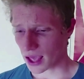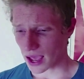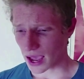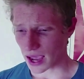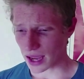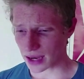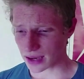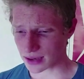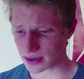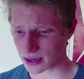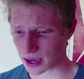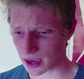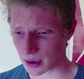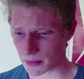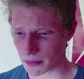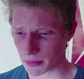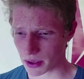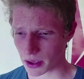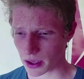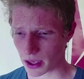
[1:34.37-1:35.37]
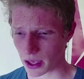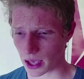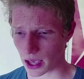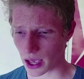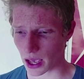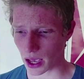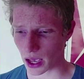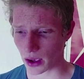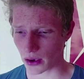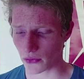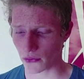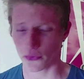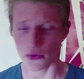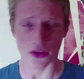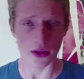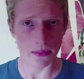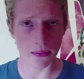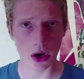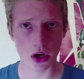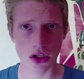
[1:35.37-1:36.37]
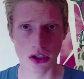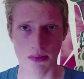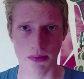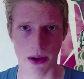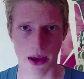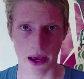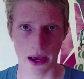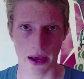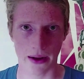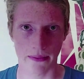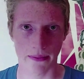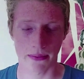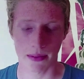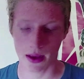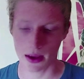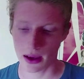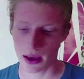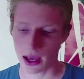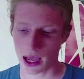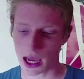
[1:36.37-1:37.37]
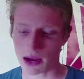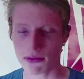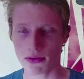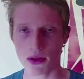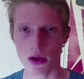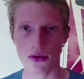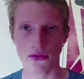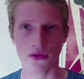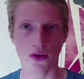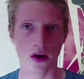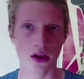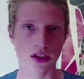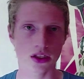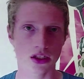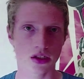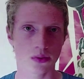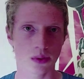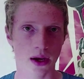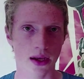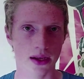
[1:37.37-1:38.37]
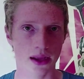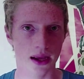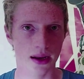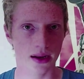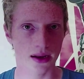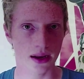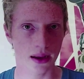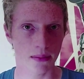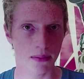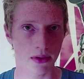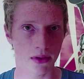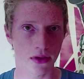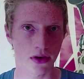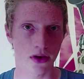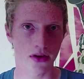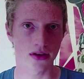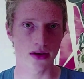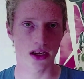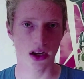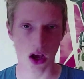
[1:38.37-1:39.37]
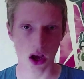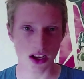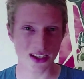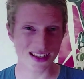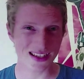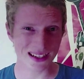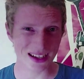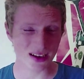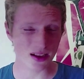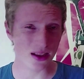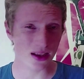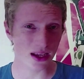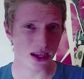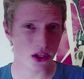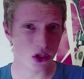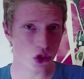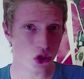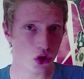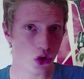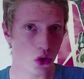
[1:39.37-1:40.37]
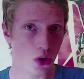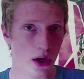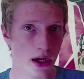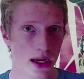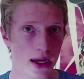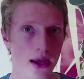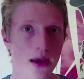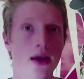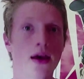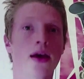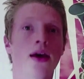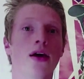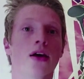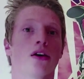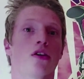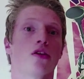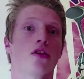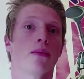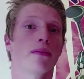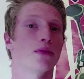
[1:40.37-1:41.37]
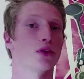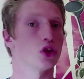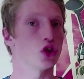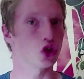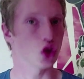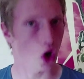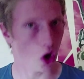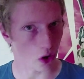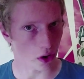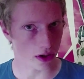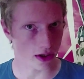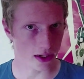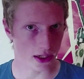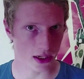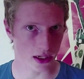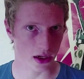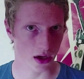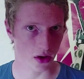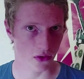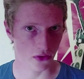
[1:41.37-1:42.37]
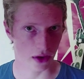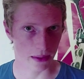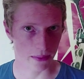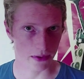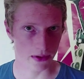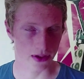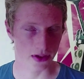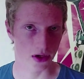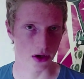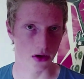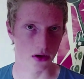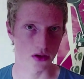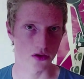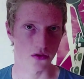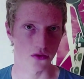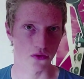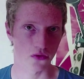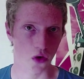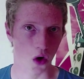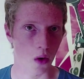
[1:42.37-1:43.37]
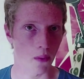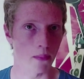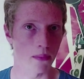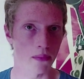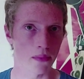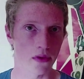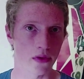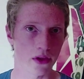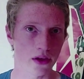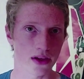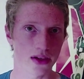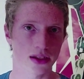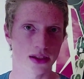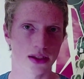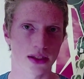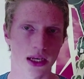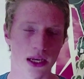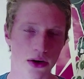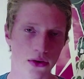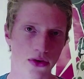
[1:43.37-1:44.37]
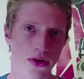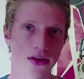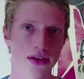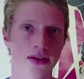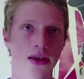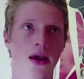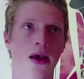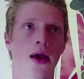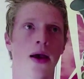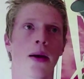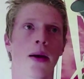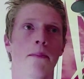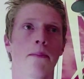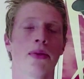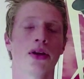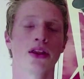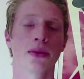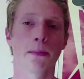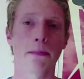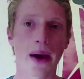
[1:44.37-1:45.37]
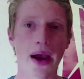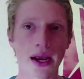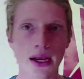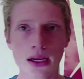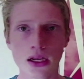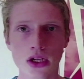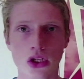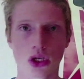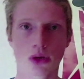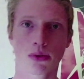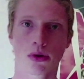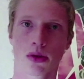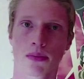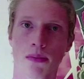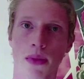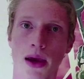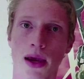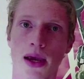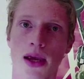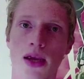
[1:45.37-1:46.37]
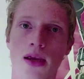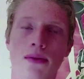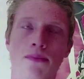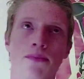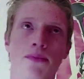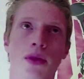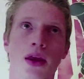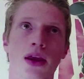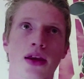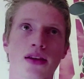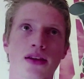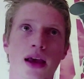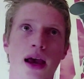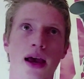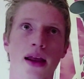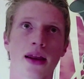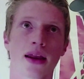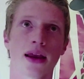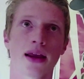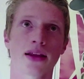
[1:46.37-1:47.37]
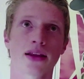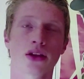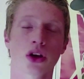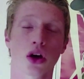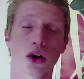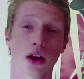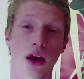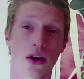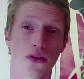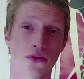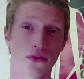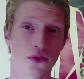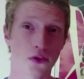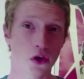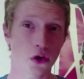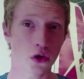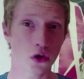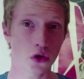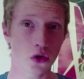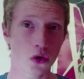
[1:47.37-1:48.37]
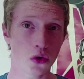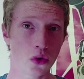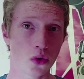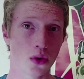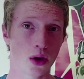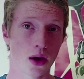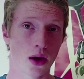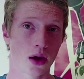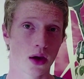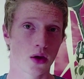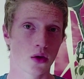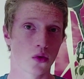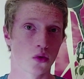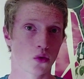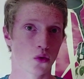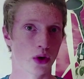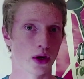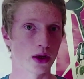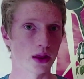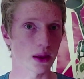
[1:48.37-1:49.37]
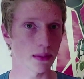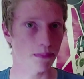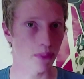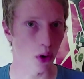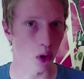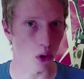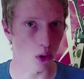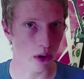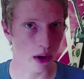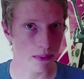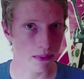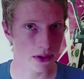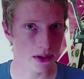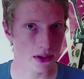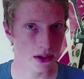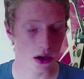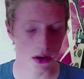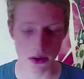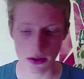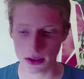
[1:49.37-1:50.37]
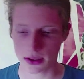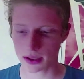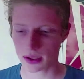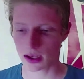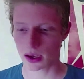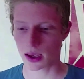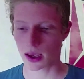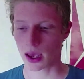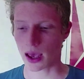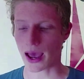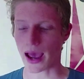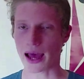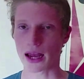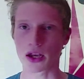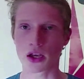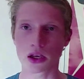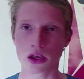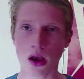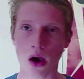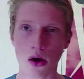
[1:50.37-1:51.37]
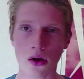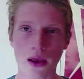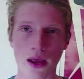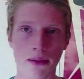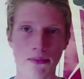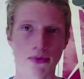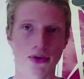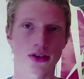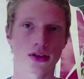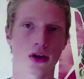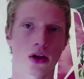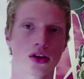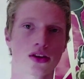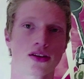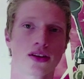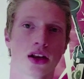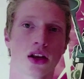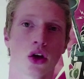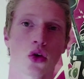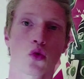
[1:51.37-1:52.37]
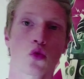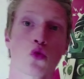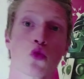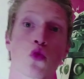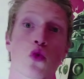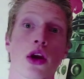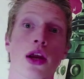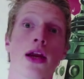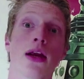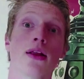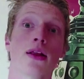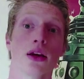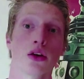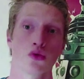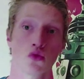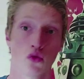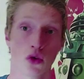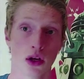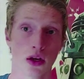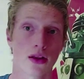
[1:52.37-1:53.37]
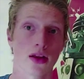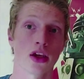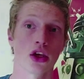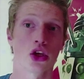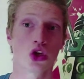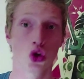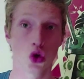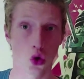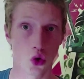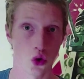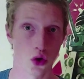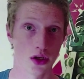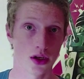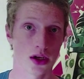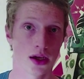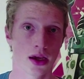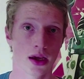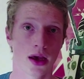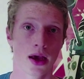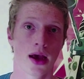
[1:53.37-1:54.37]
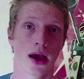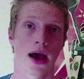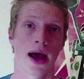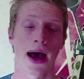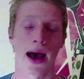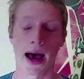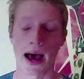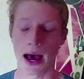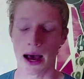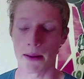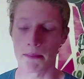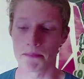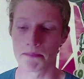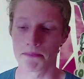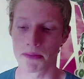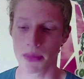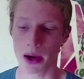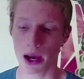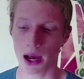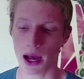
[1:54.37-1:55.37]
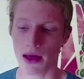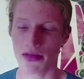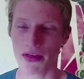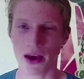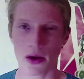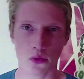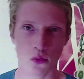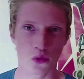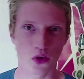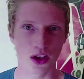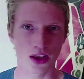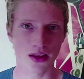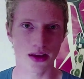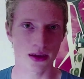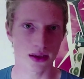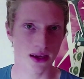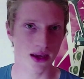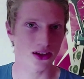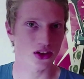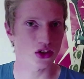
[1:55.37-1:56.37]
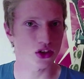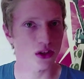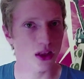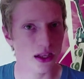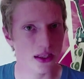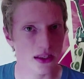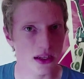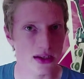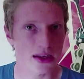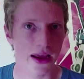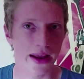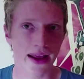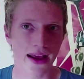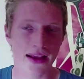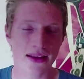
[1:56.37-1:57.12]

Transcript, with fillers: And um, for the most part, even though it finds its way down at number thirteen, I still enjoy the majority of episodes from this series, but the main issue with me is that it's got a few really poor episodes and no episodes that are really really good, um, and that really yeah just lets it down.